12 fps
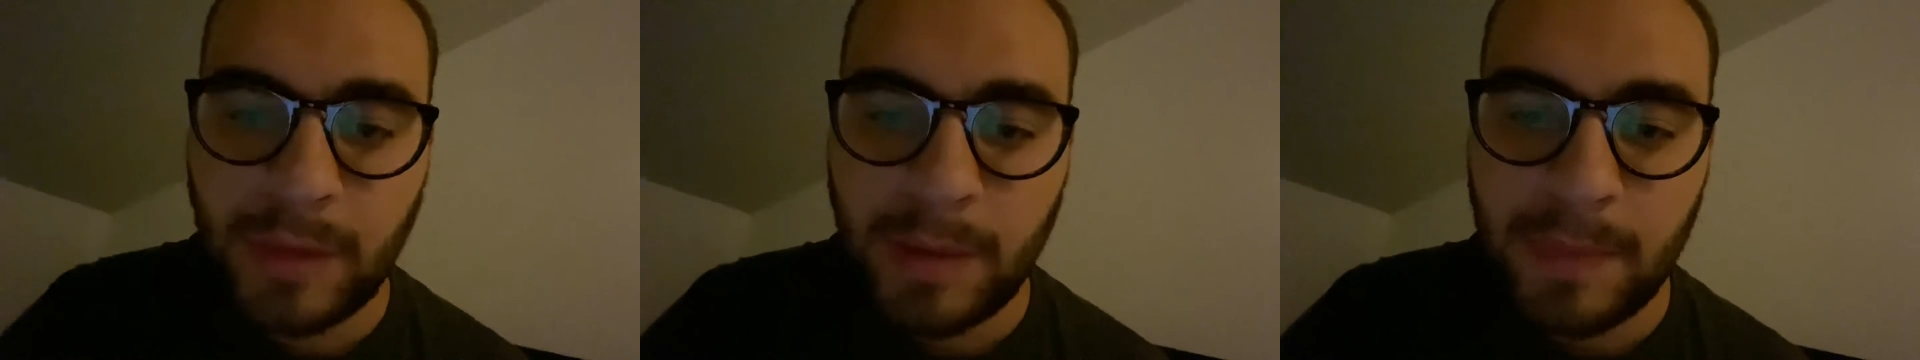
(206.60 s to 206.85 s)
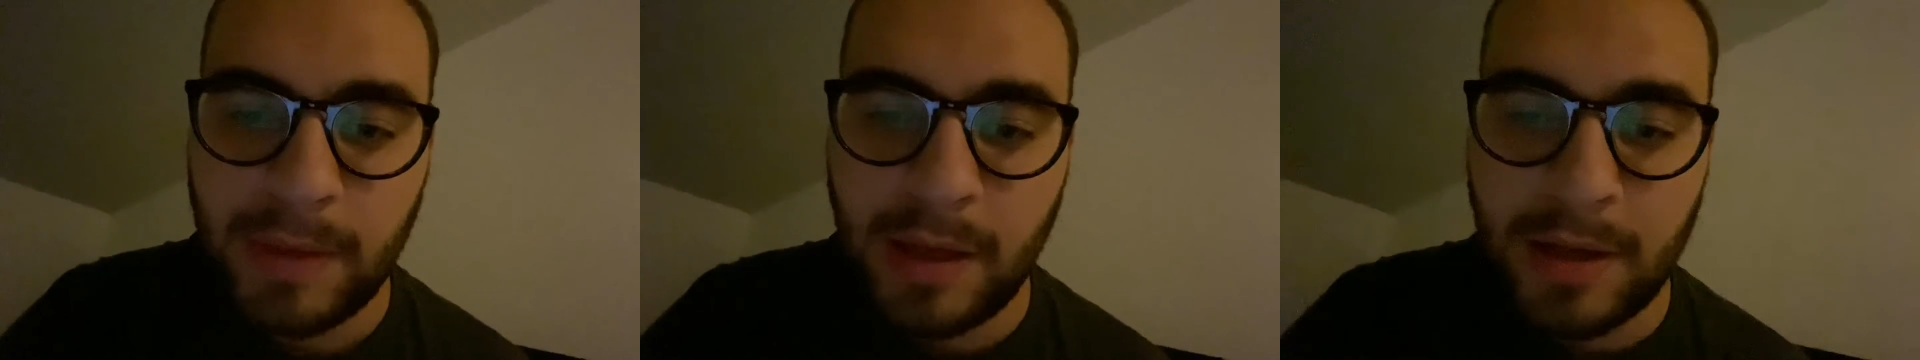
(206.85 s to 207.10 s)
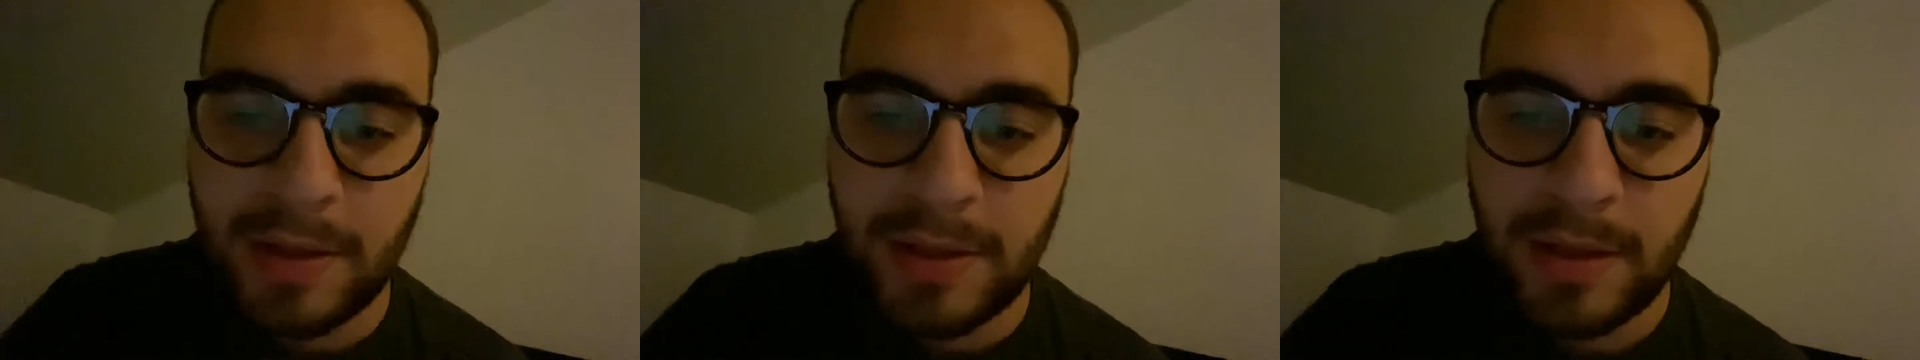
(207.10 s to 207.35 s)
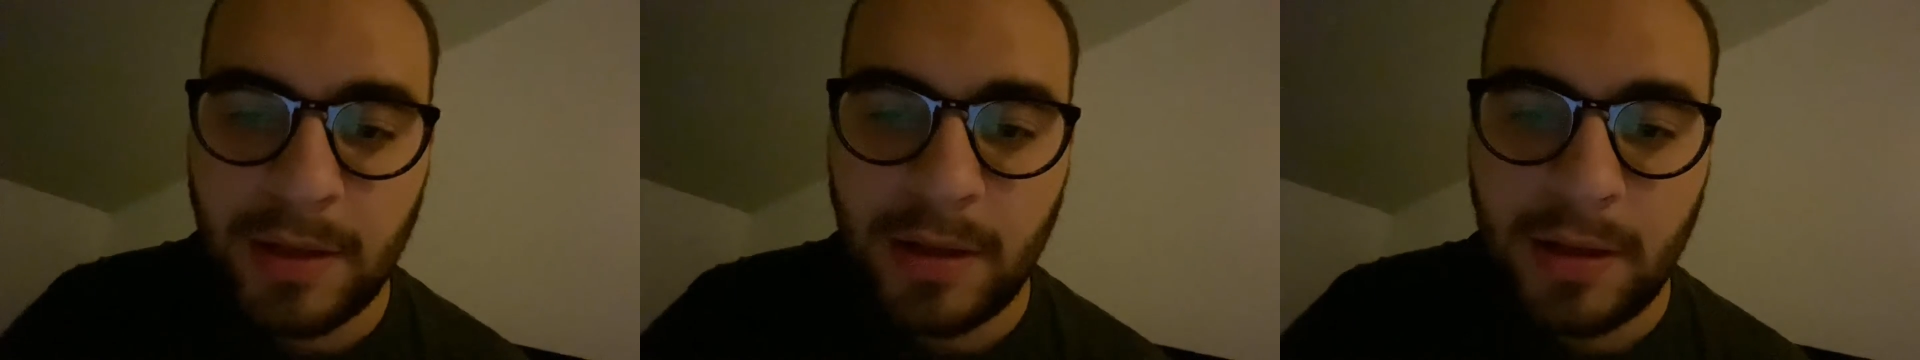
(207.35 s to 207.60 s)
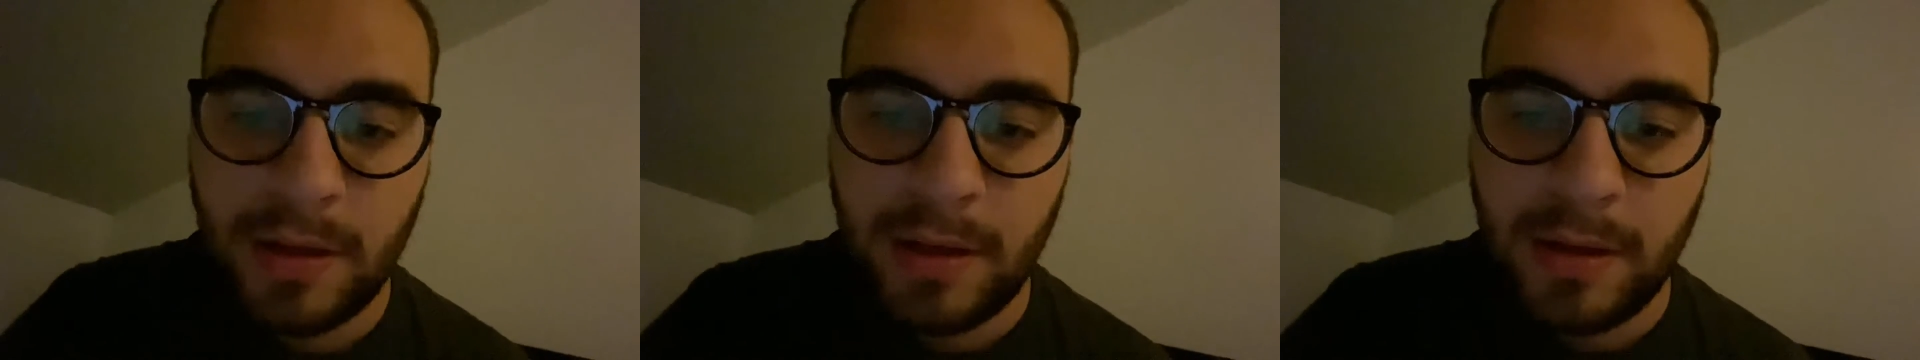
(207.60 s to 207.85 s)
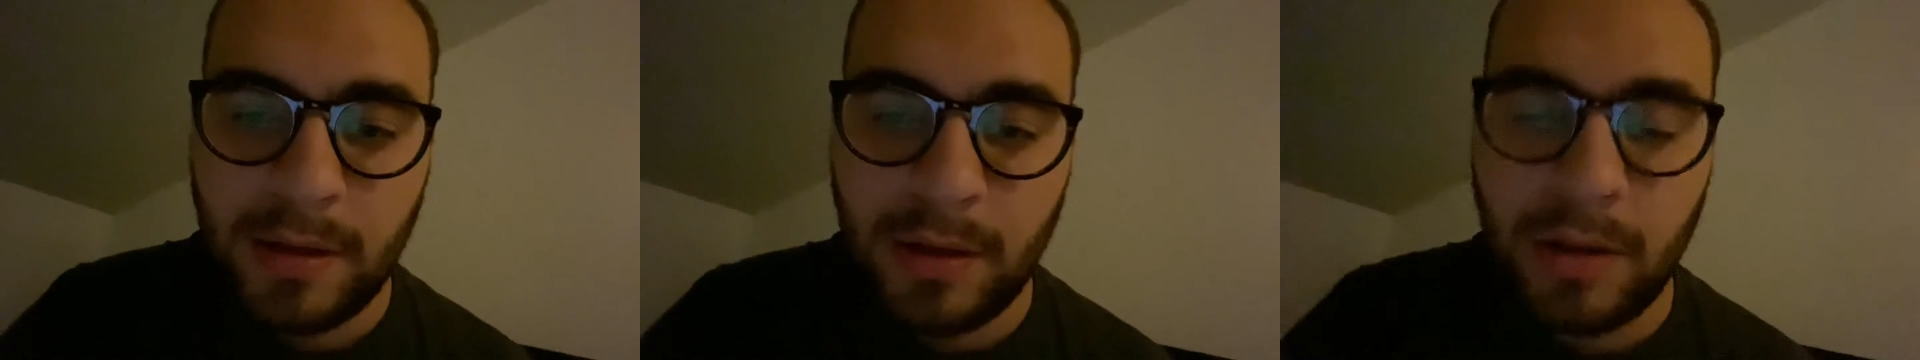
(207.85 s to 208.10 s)
because
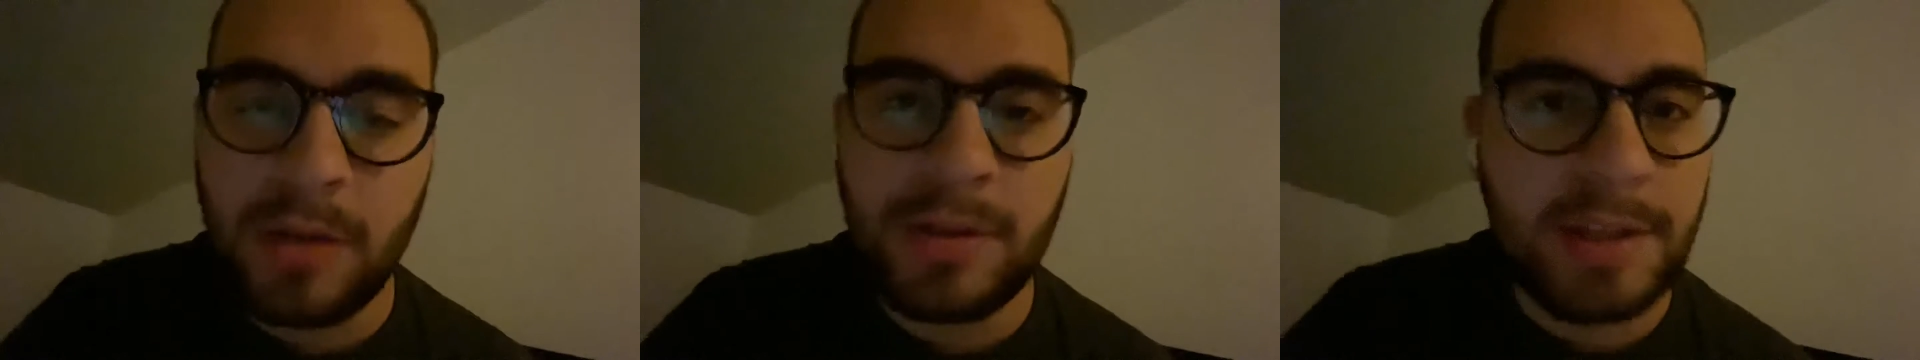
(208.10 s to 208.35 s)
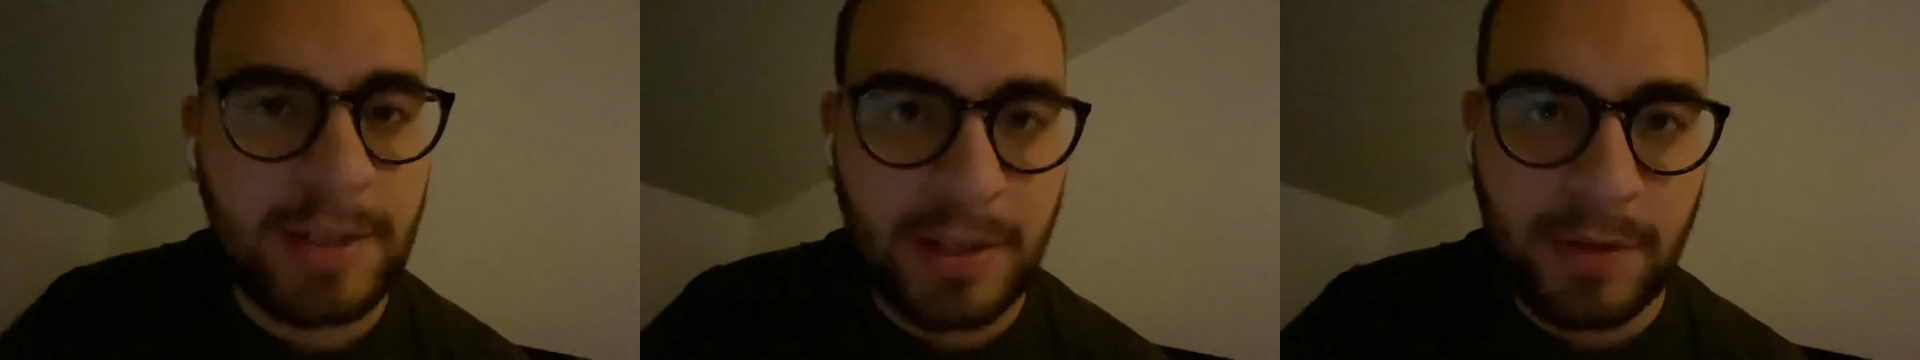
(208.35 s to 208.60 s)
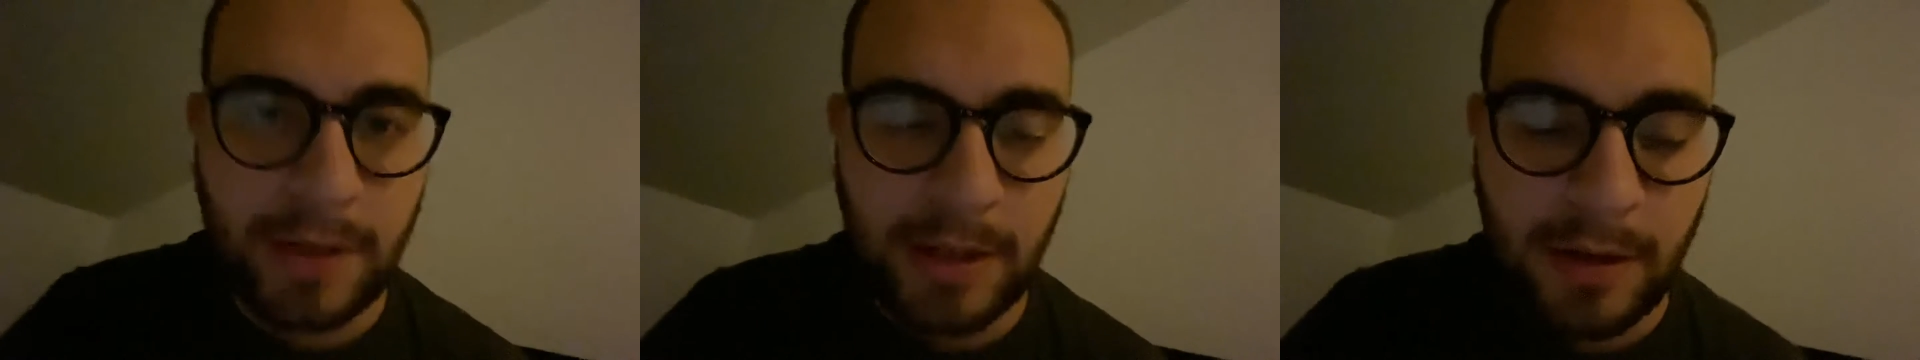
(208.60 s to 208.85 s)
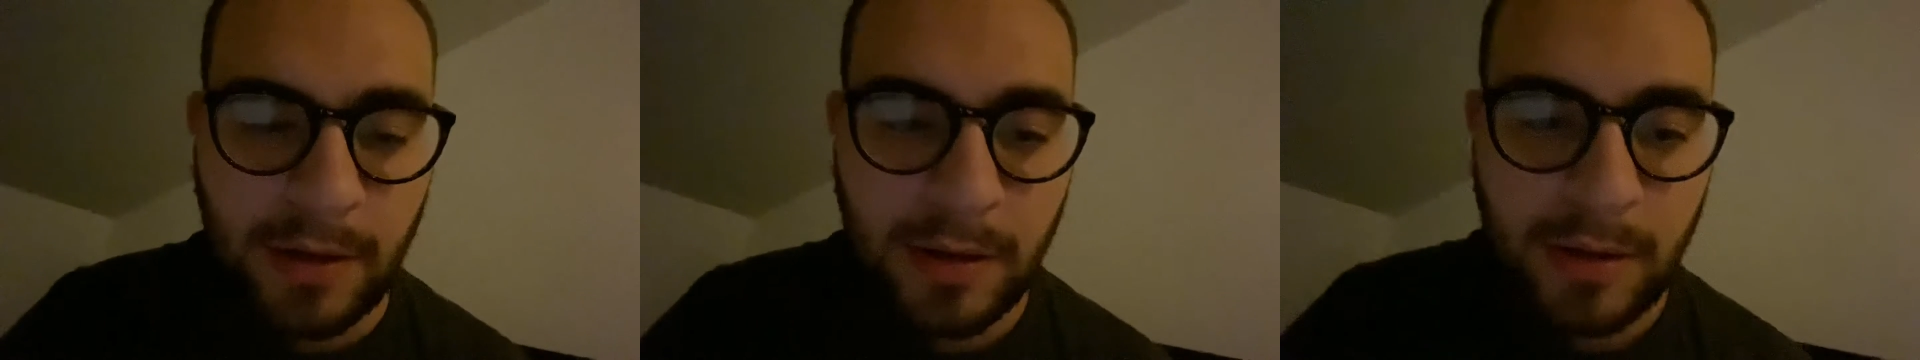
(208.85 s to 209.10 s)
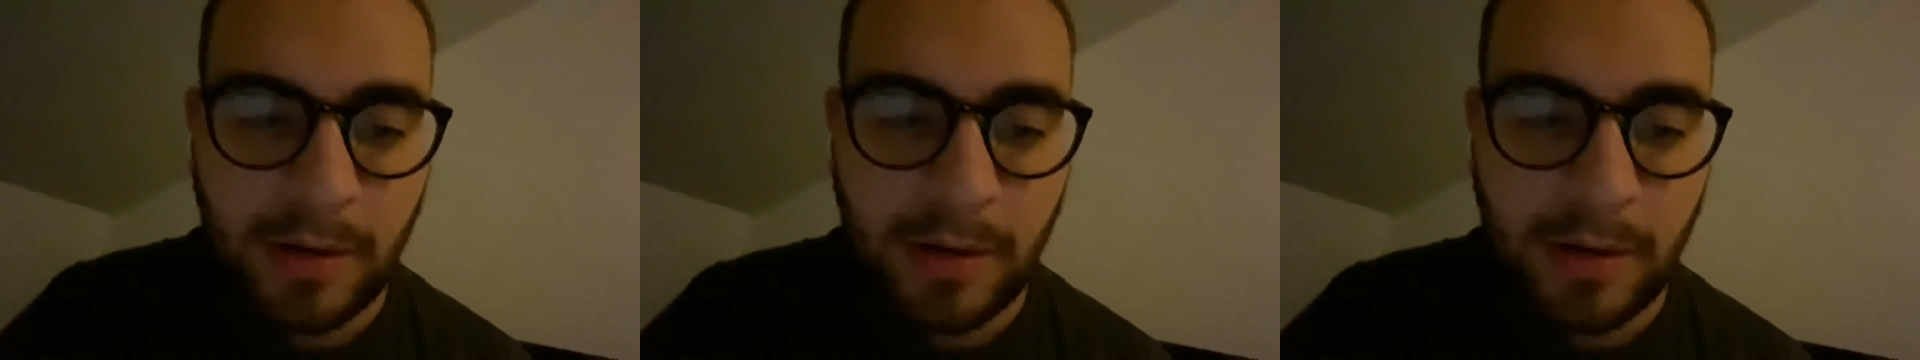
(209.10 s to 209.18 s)
Ertz is still here.